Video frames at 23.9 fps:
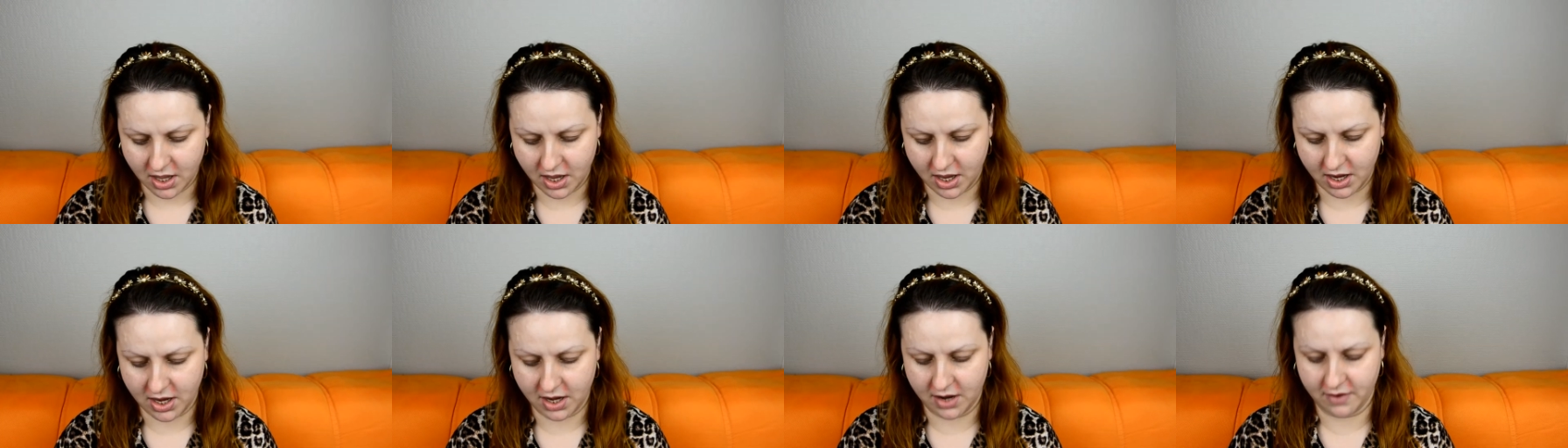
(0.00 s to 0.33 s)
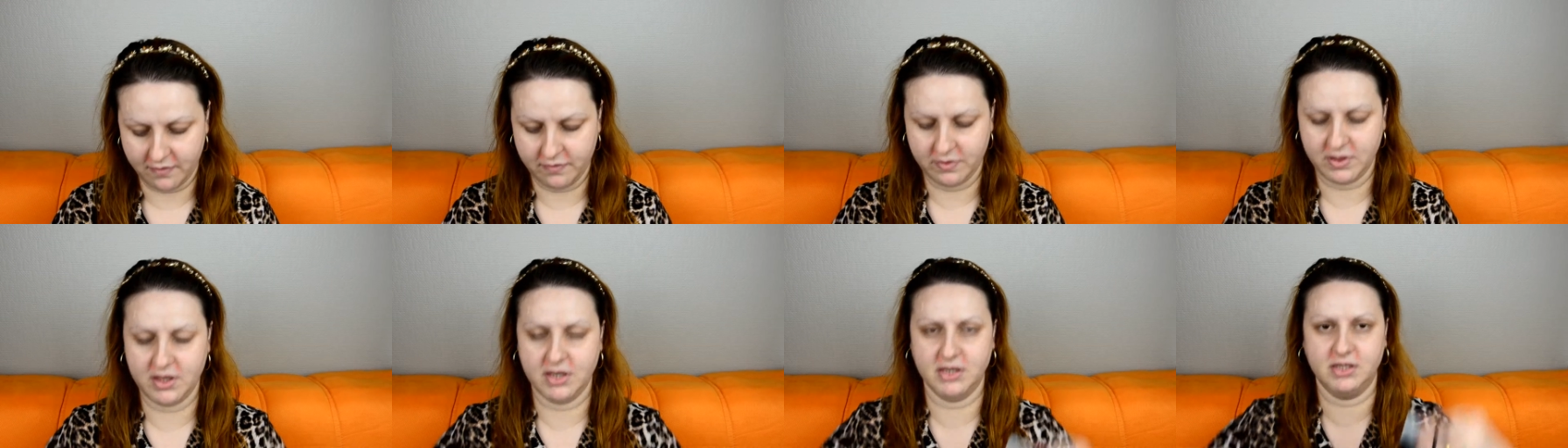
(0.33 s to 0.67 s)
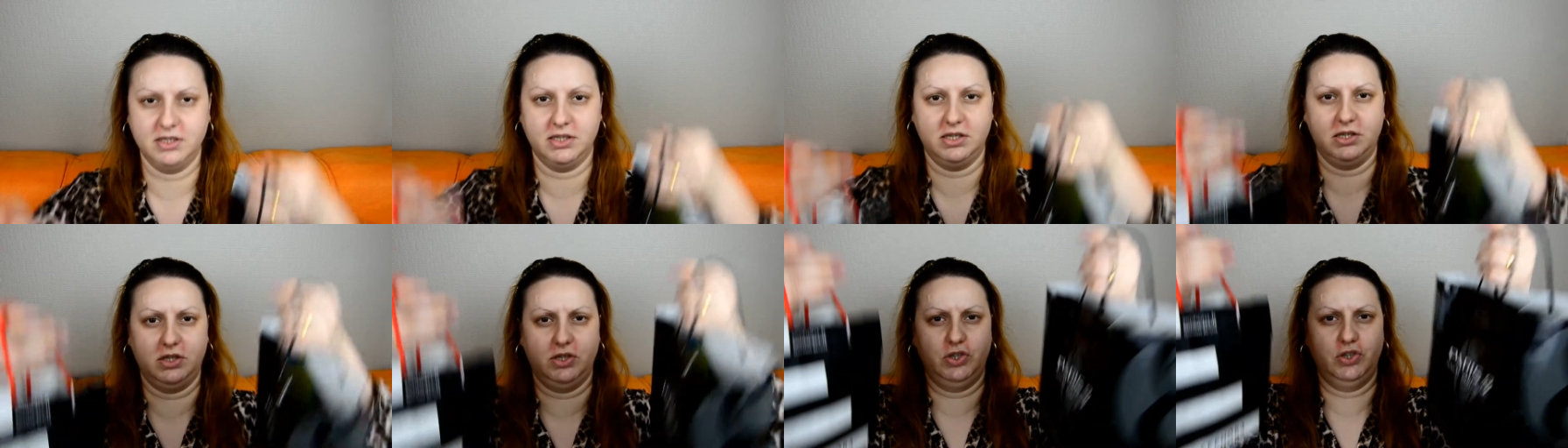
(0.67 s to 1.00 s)
I have
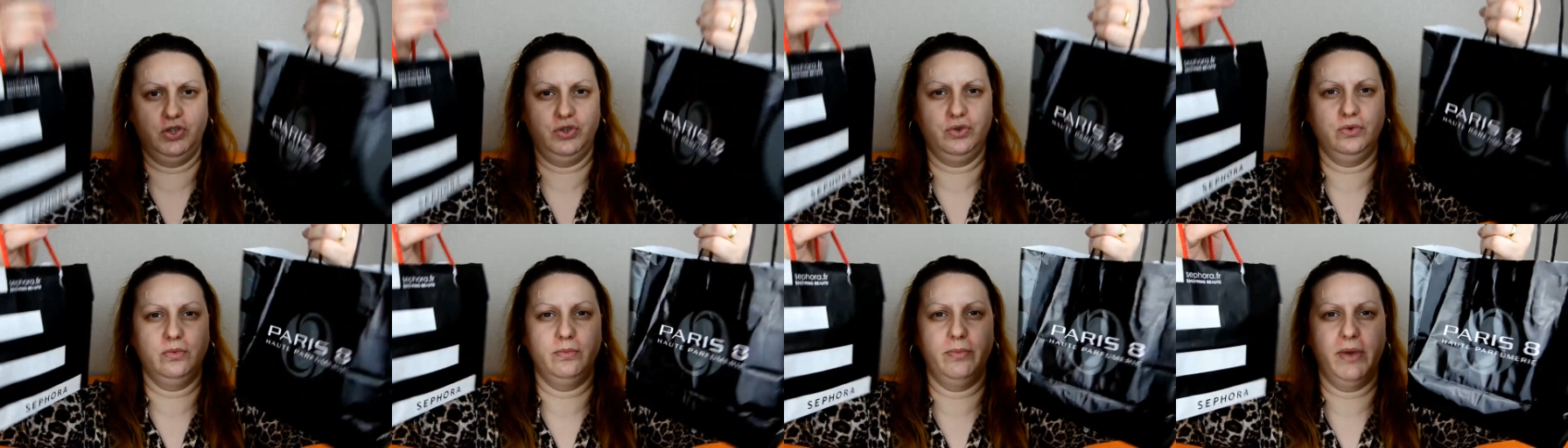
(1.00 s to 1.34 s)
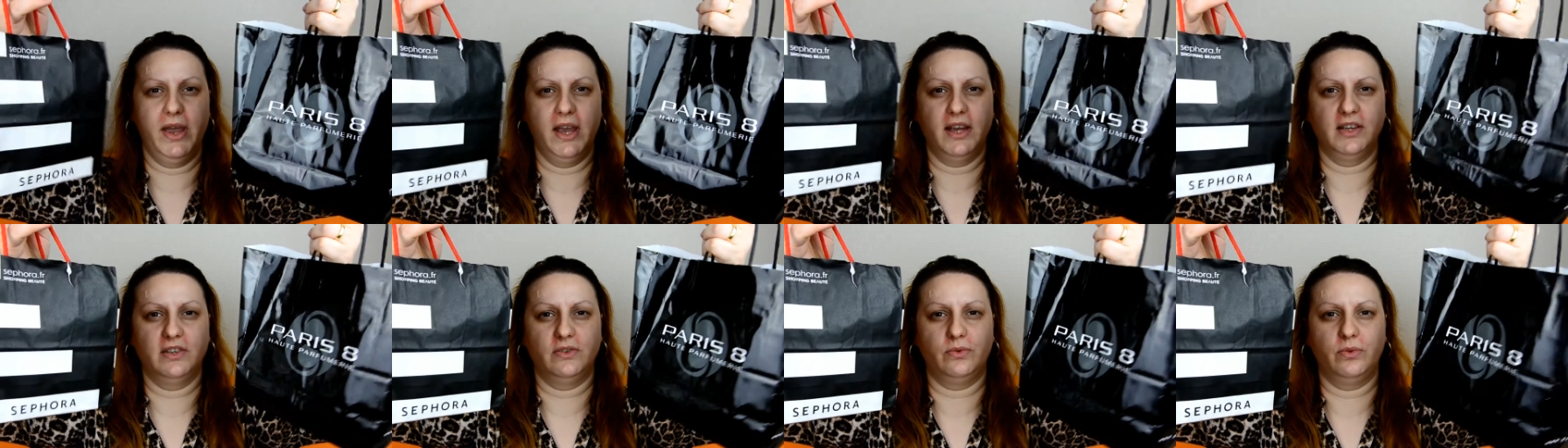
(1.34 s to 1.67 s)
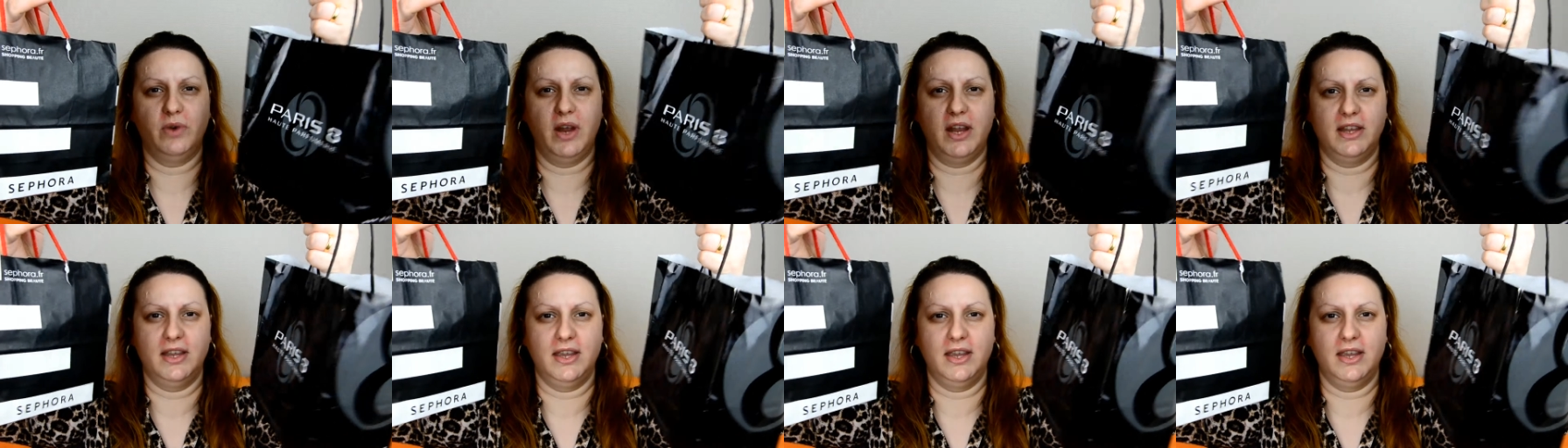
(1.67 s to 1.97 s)
these two bags right